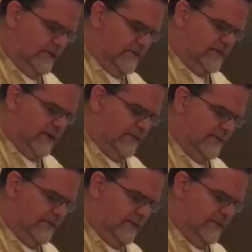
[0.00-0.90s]
for some
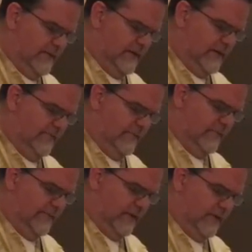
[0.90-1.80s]
of them came
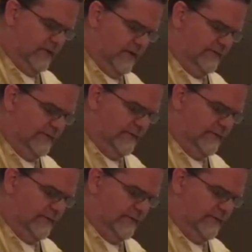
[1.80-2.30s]
from afar off